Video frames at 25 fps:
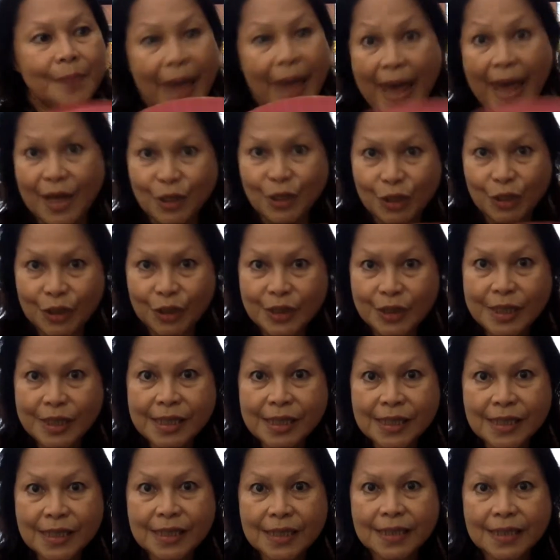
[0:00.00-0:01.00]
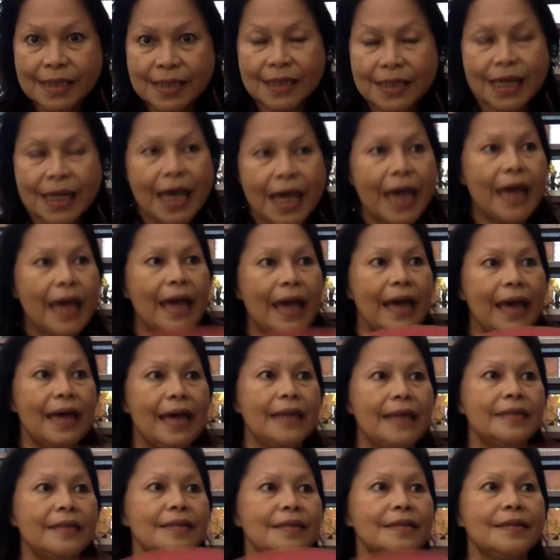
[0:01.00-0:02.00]
anxious
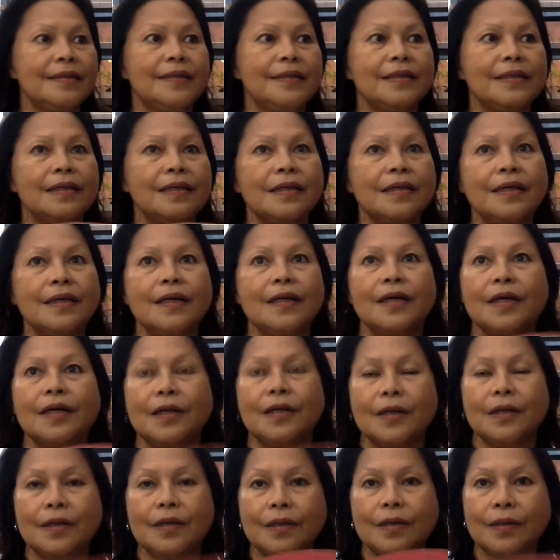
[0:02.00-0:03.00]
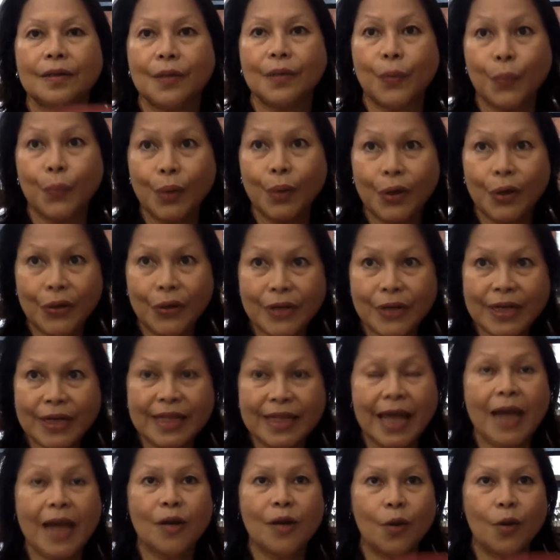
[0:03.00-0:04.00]
and
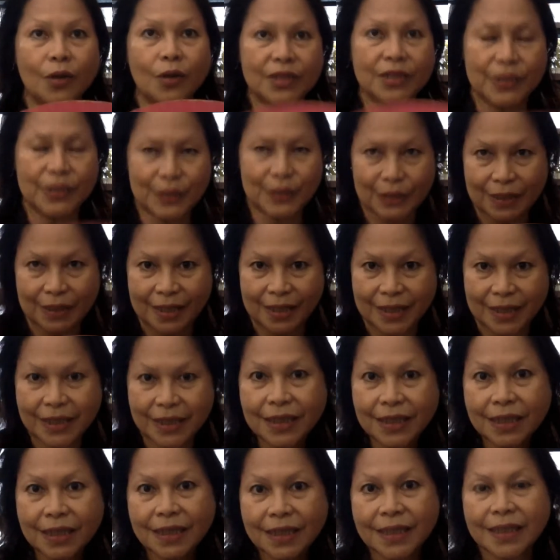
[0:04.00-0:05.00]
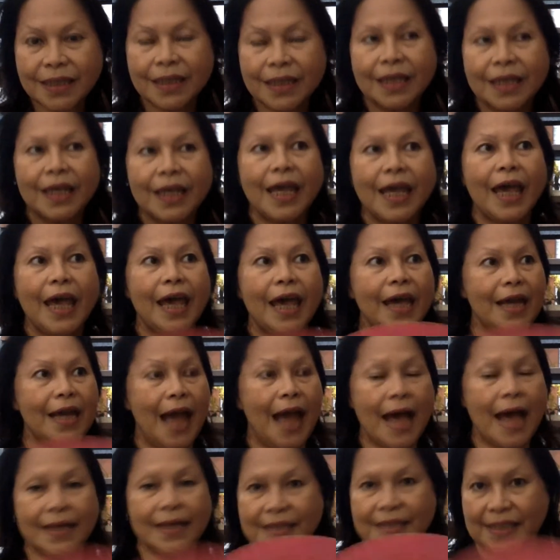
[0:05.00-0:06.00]
worried and concerned
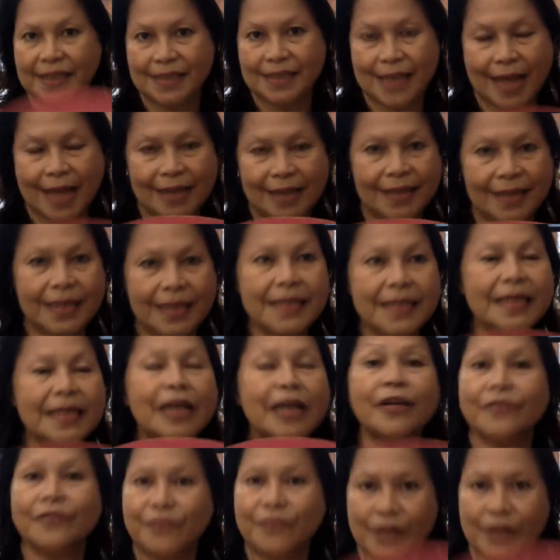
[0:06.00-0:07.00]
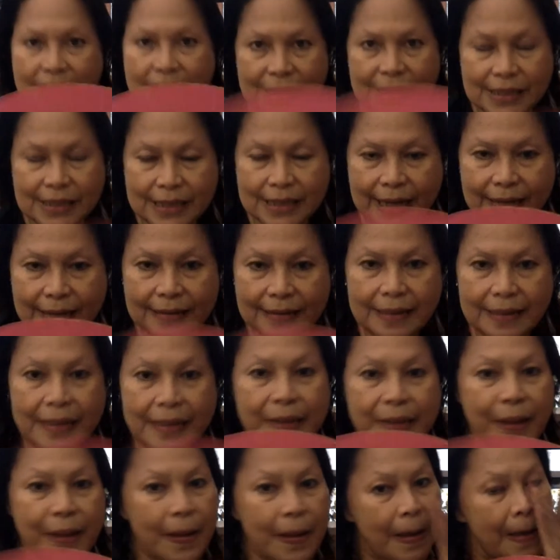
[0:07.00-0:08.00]
and agitated and
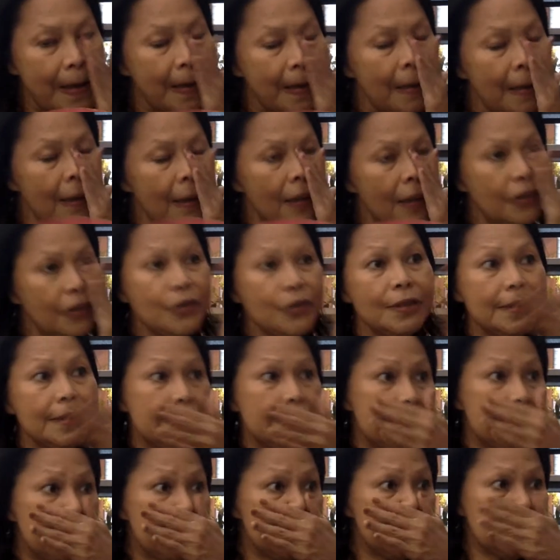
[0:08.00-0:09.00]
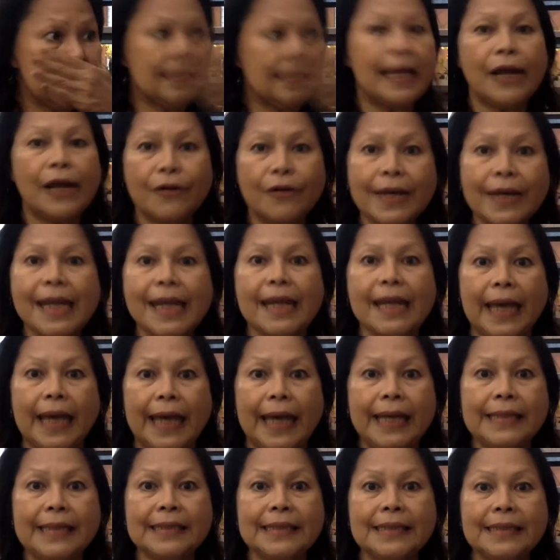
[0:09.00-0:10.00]
frustrated. You just
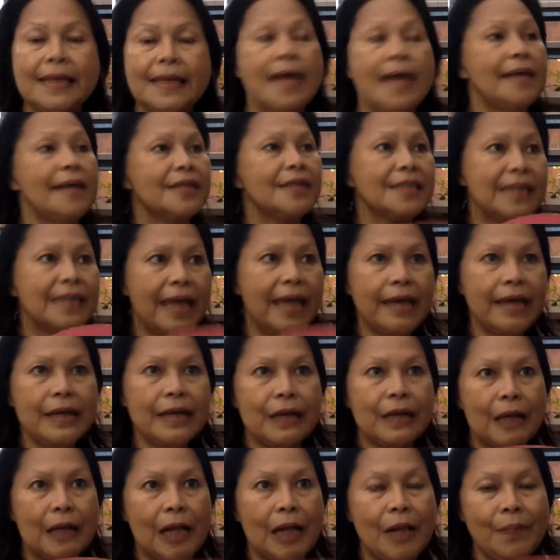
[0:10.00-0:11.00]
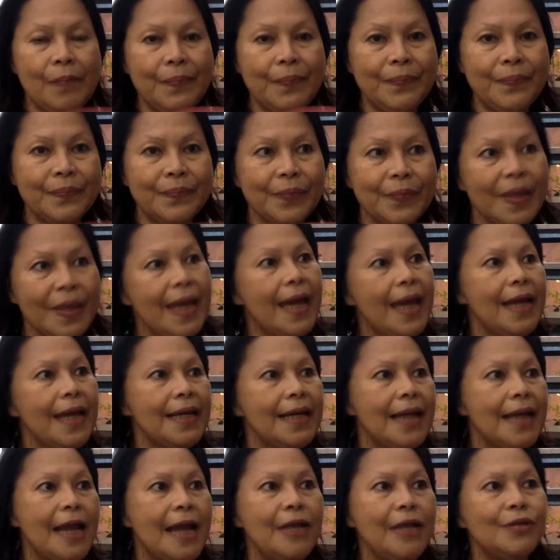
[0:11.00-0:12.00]
relax. Stay calm,
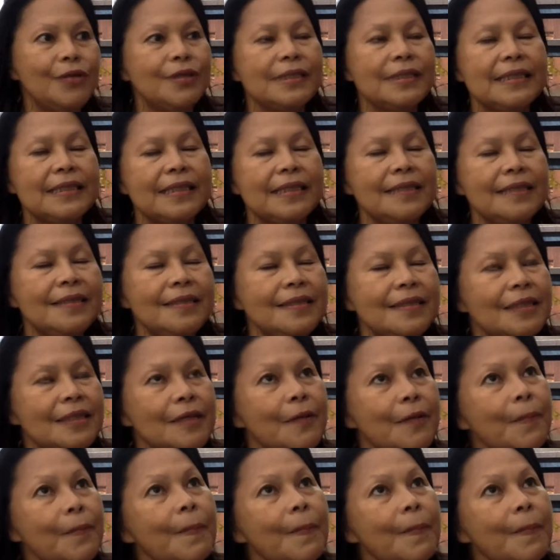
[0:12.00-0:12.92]
and then you just